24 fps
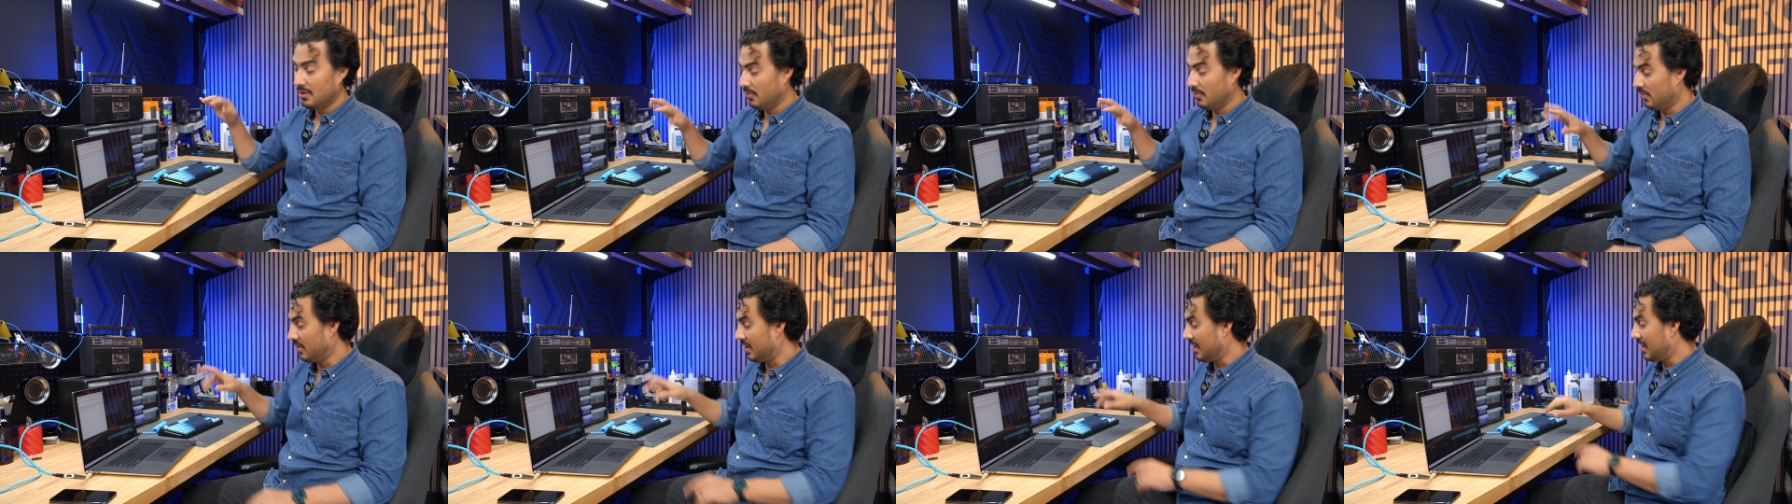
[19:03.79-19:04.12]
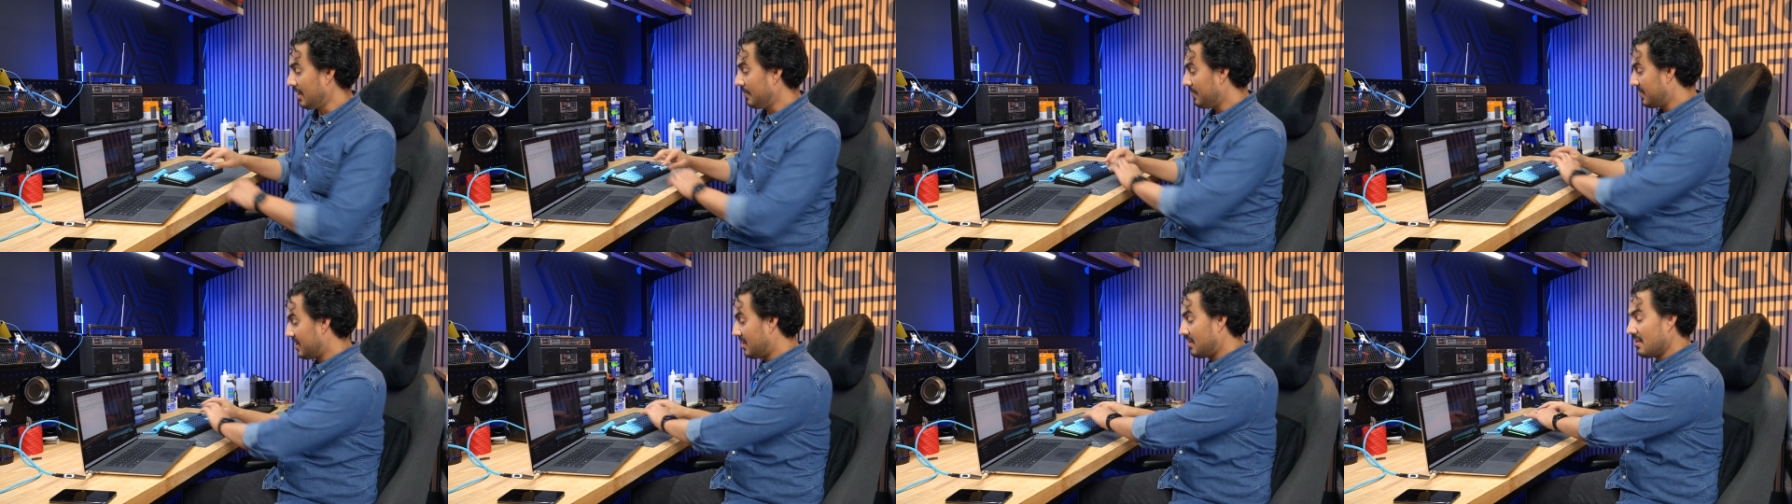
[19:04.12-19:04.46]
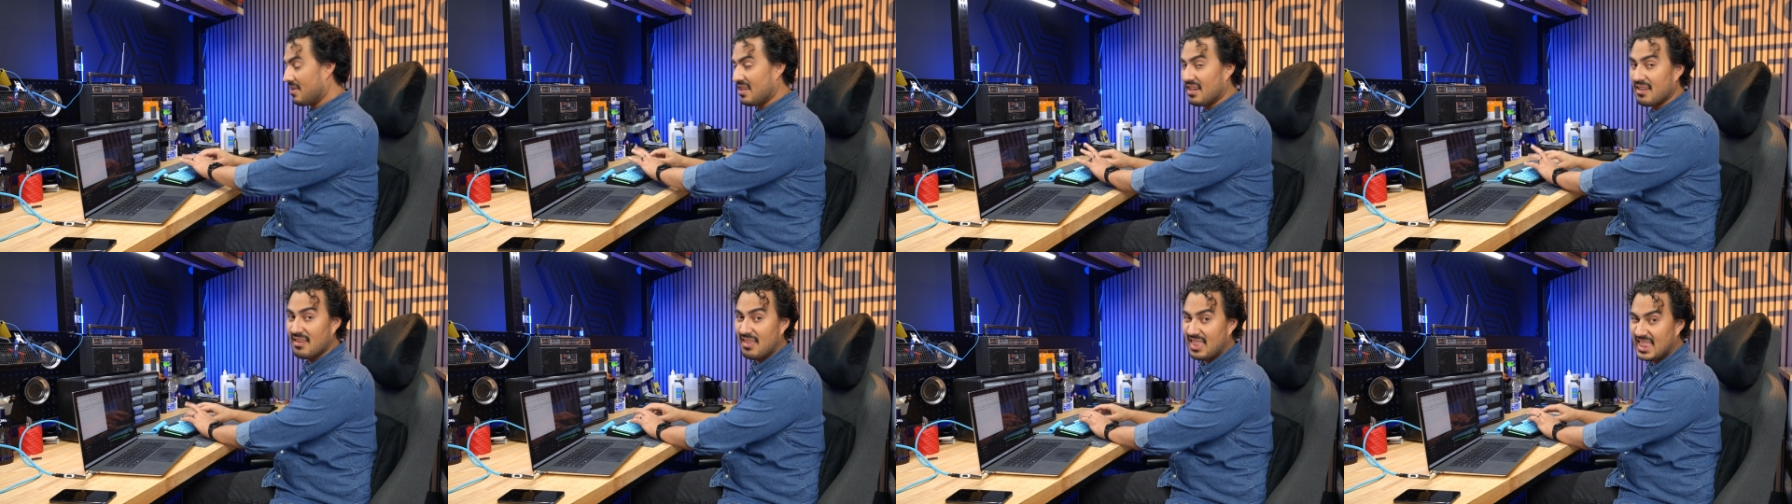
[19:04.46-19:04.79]
when it comes to
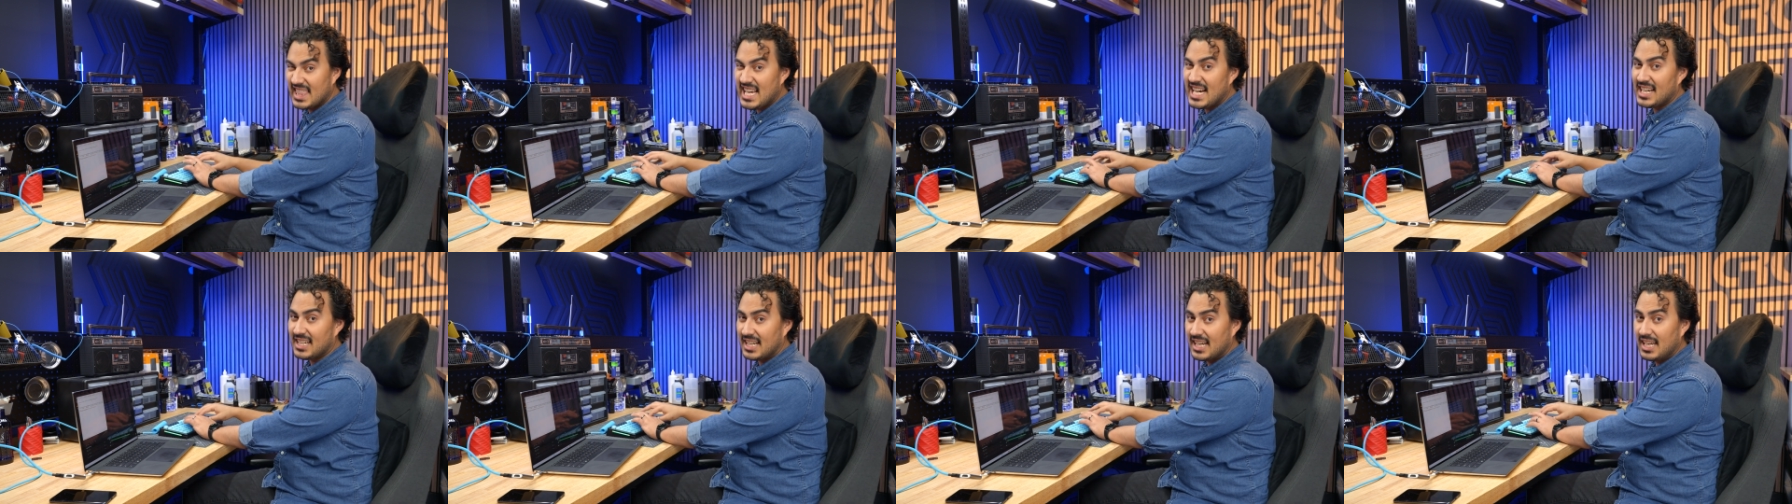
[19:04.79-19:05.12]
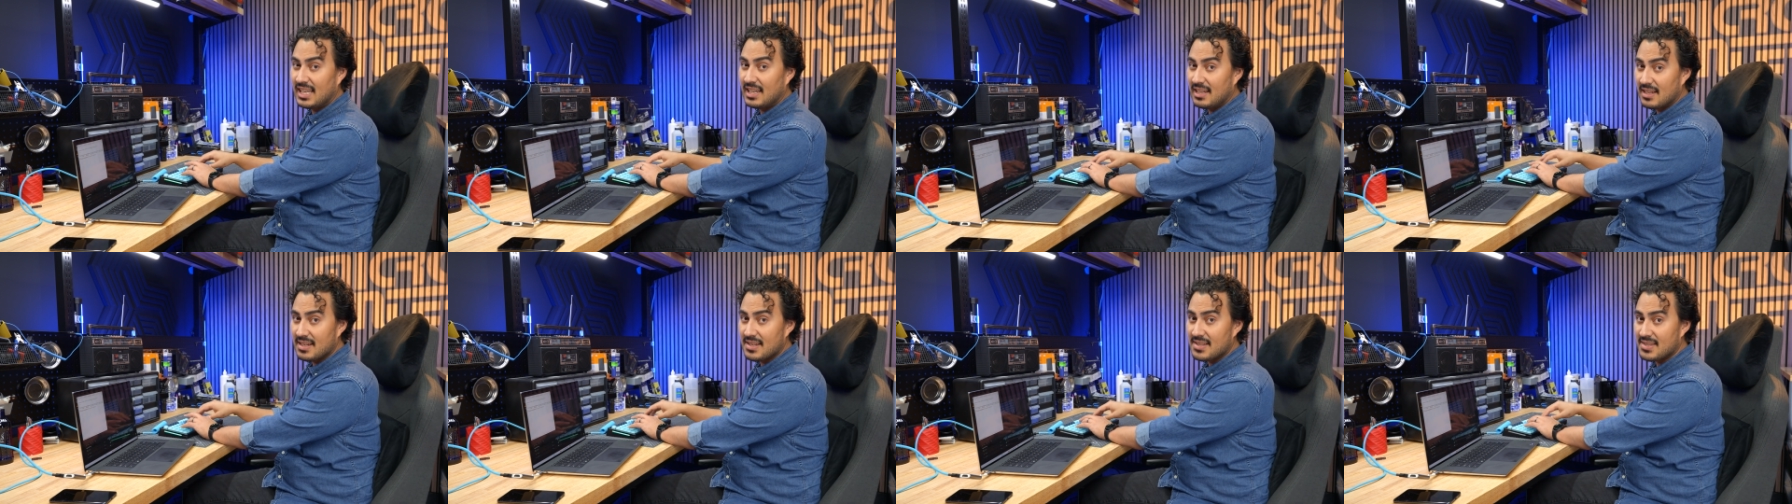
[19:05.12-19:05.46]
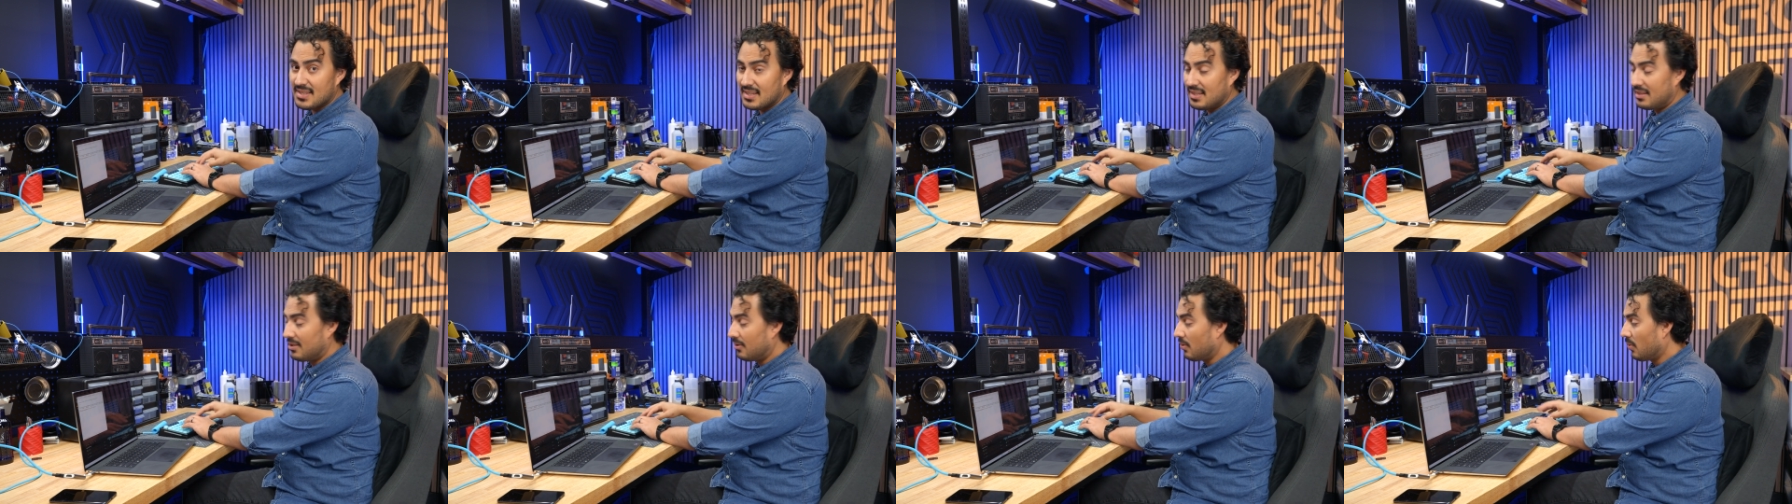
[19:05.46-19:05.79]
the thockiness and